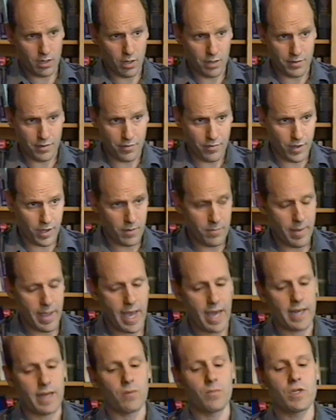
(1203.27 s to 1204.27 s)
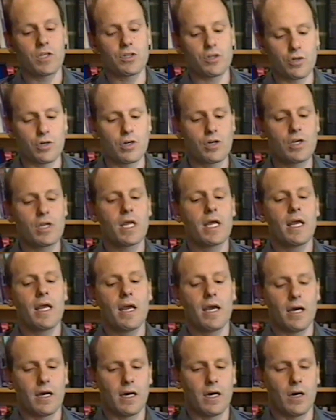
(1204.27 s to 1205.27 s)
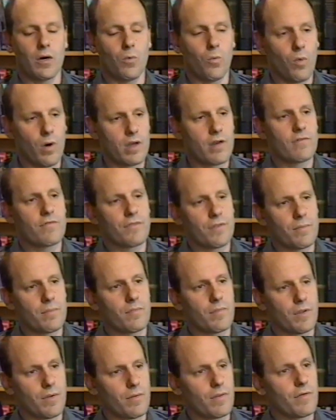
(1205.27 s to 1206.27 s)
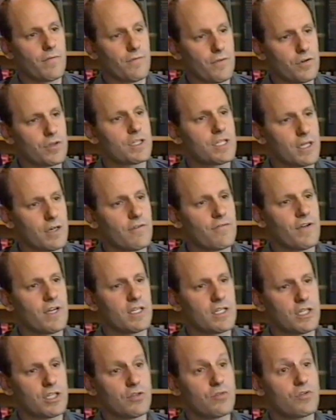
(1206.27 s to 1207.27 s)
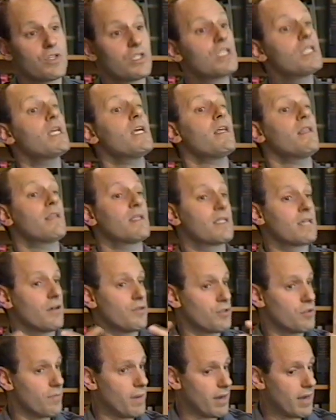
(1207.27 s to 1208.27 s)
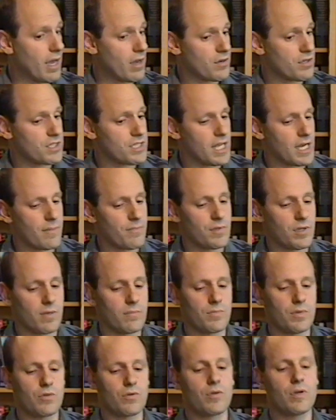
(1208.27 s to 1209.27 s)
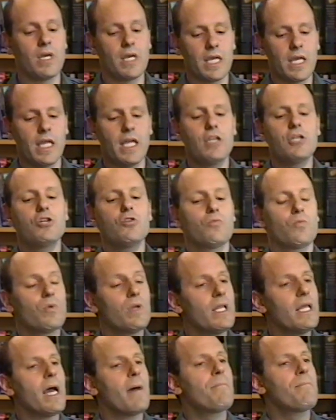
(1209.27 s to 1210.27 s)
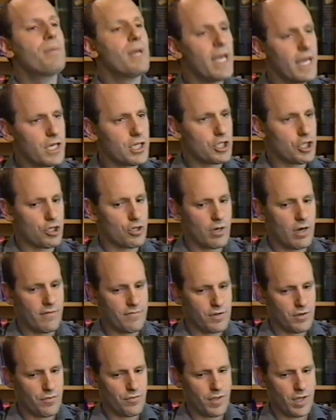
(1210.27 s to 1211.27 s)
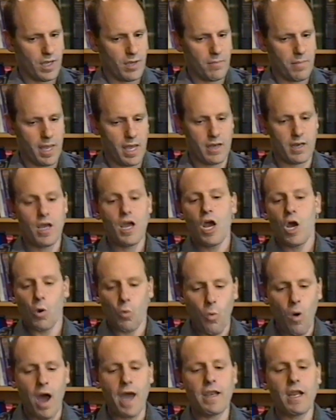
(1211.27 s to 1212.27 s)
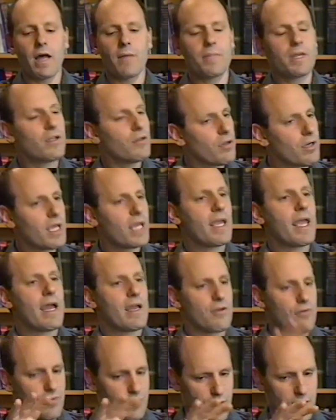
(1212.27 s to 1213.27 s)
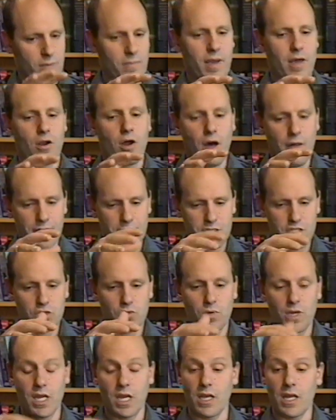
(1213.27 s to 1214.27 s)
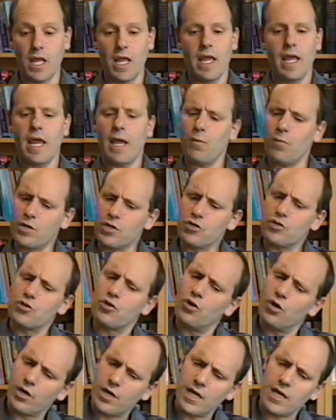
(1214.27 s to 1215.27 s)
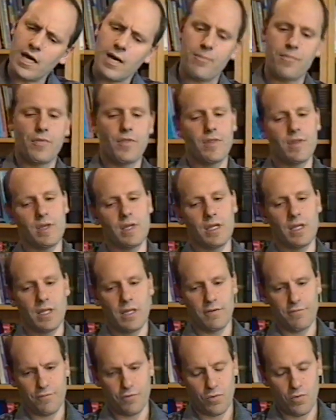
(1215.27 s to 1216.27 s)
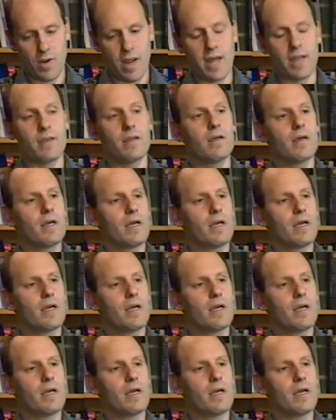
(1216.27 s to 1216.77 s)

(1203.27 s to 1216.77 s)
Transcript: on the ThinkPad, and we turned one of the first interfaces you see that tells you about how to set up the computer into really a picture of your ThinkPad. Why not be looking at your ThinkPad on the screen when you're hooking up the infrared